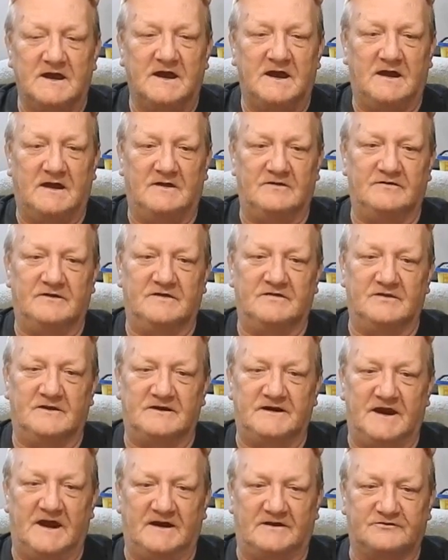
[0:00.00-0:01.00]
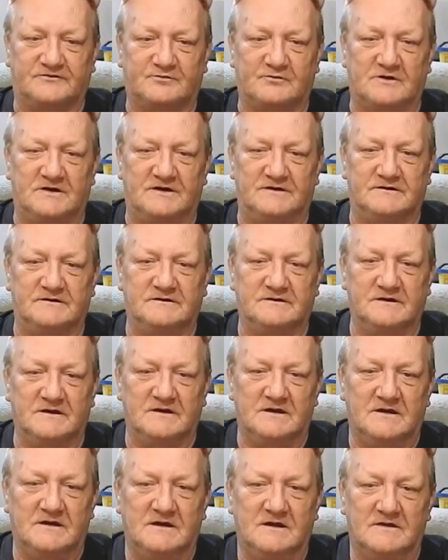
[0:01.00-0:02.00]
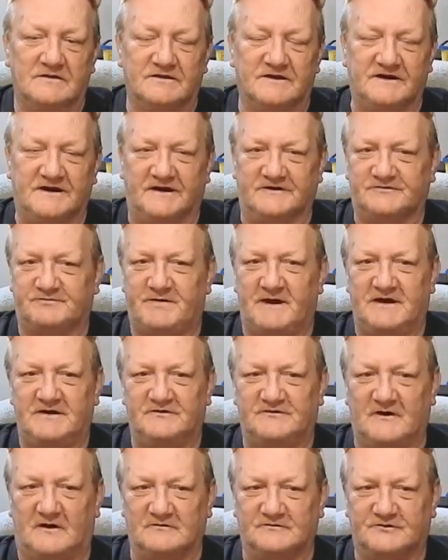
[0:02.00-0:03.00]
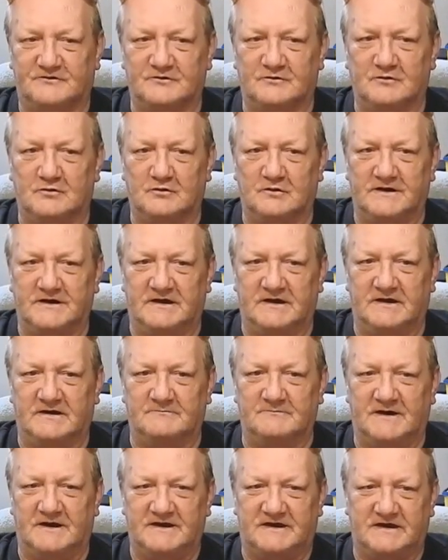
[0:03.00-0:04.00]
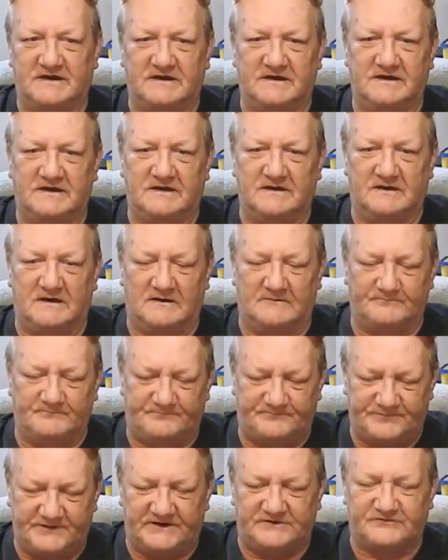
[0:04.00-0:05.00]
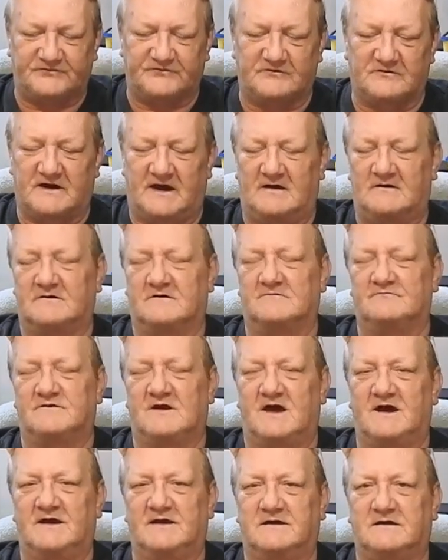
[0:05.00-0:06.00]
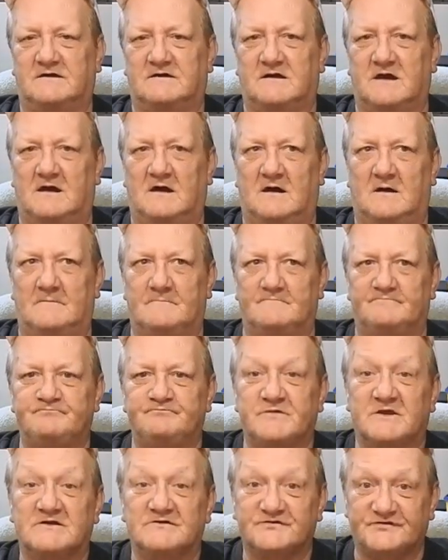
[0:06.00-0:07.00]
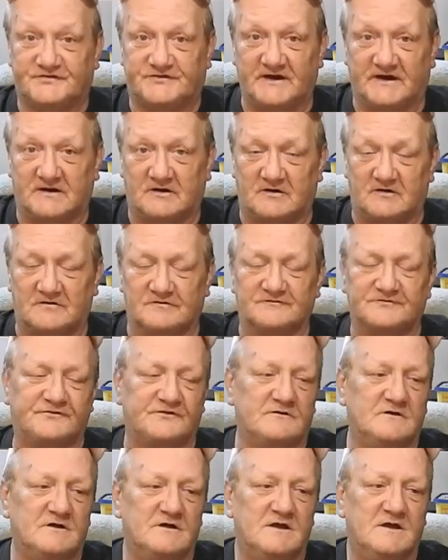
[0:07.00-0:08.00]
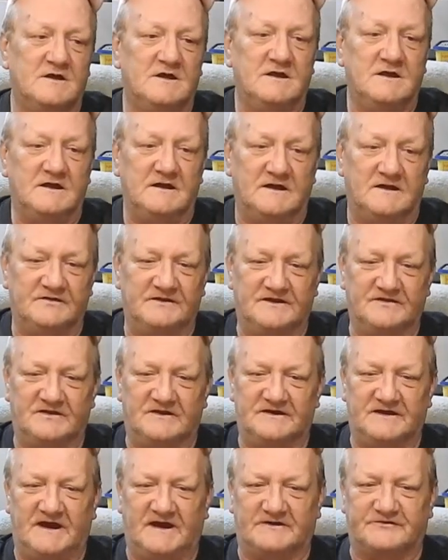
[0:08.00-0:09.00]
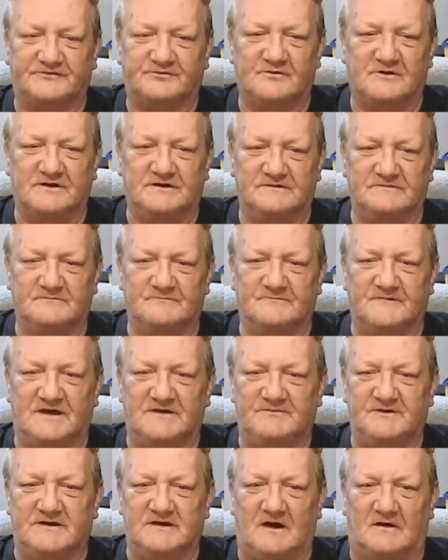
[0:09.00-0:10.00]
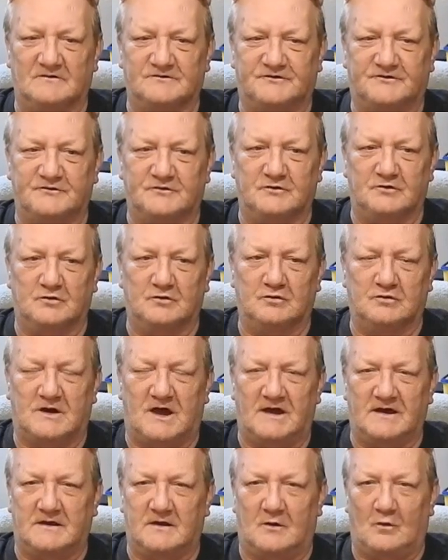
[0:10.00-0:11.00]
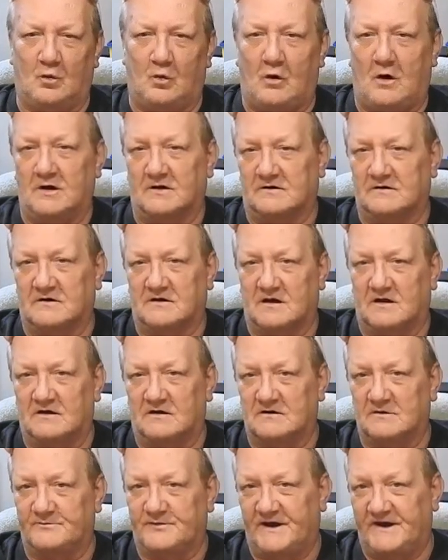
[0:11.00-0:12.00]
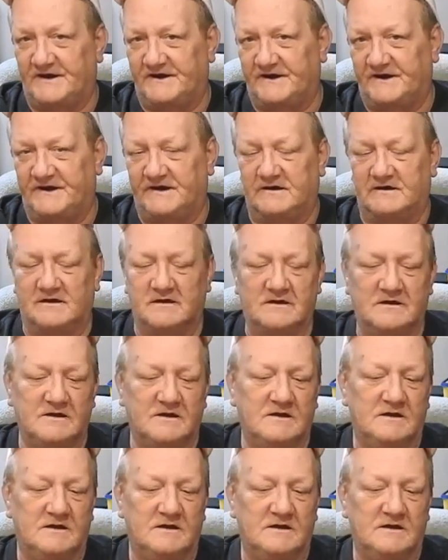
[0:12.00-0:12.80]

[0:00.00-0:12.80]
and then the next one the next page I'll do it make a, a picture out of like um, stickers and then the next one maybe I'll do like a watercolor painting